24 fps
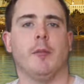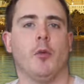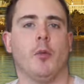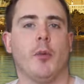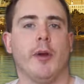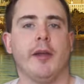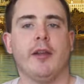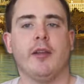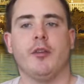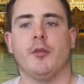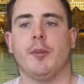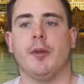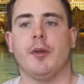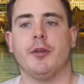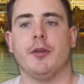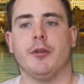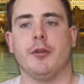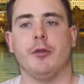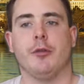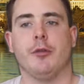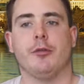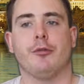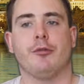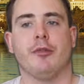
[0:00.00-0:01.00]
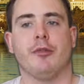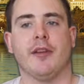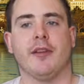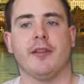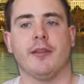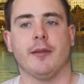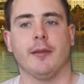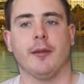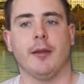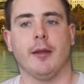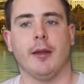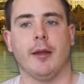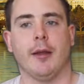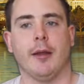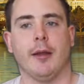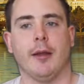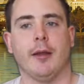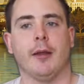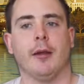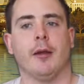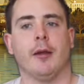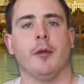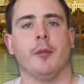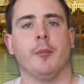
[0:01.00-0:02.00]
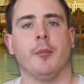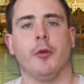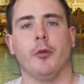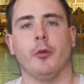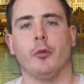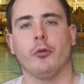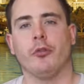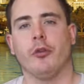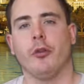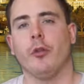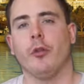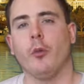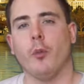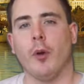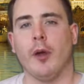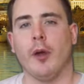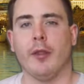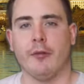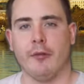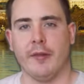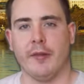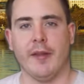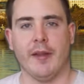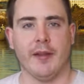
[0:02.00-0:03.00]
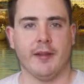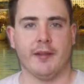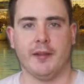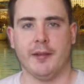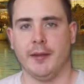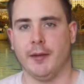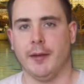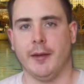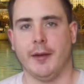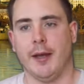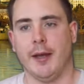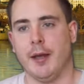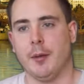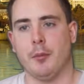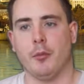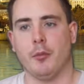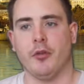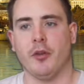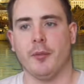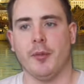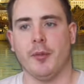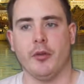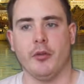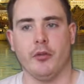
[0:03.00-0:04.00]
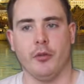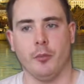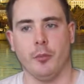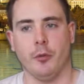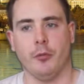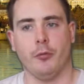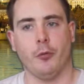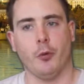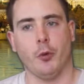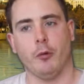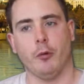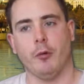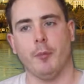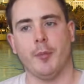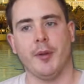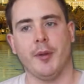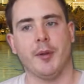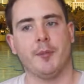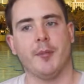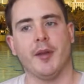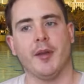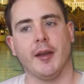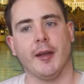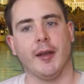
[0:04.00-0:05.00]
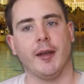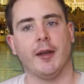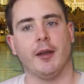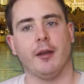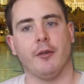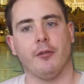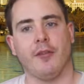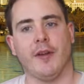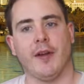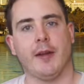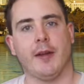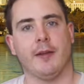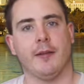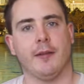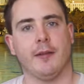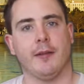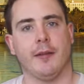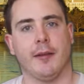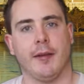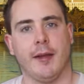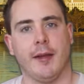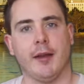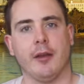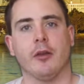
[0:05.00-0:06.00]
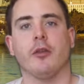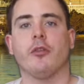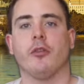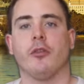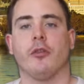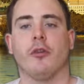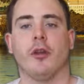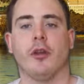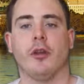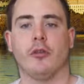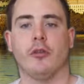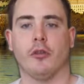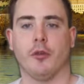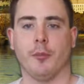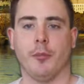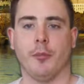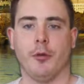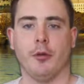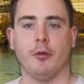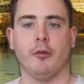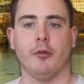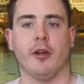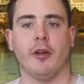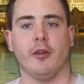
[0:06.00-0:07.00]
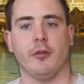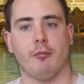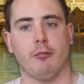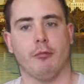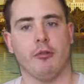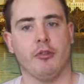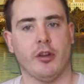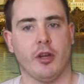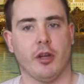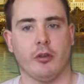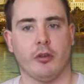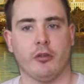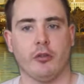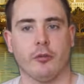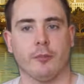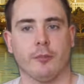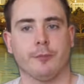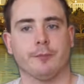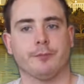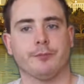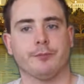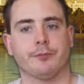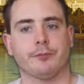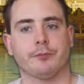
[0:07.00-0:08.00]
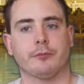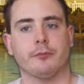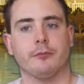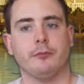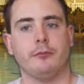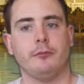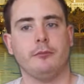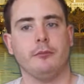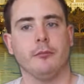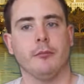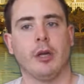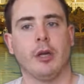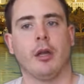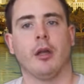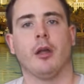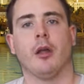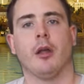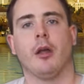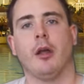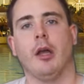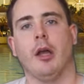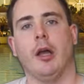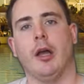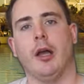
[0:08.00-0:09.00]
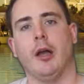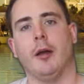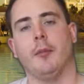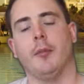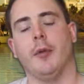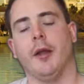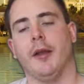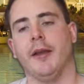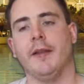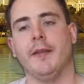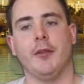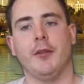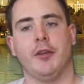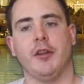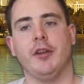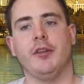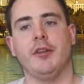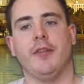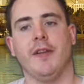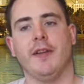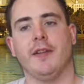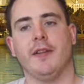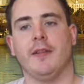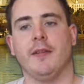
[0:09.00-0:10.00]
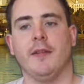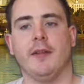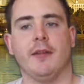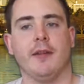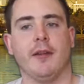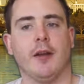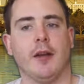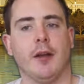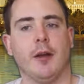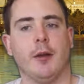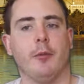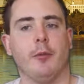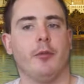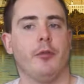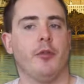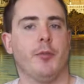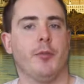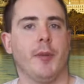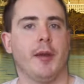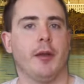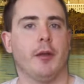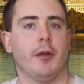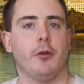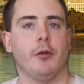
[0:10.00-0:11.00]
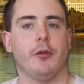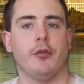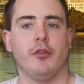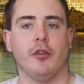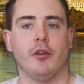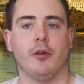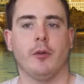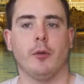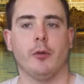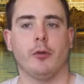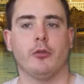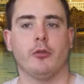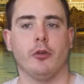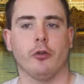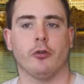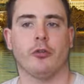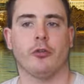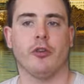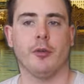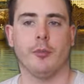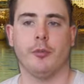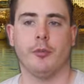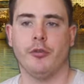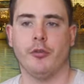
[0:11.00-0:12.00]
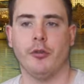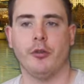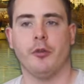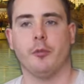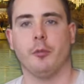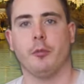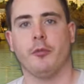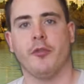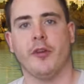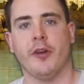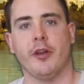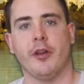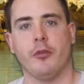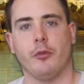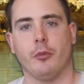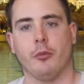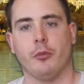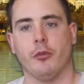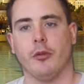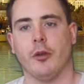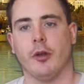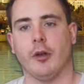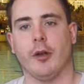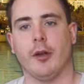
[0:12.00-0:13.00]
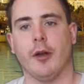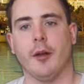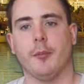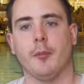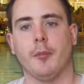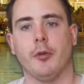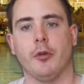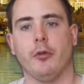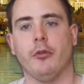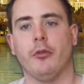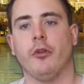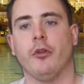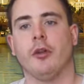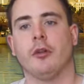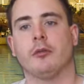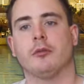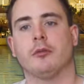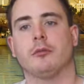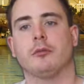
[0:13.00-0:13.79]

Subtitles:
The way he's been used recently, but also the weather in that Sydney game, as I mentioned before, are big mitigating factors against his computerised projection. And in the defence in this lineup, we've spent a good deal on Josh Gibson to provide some solid numbers,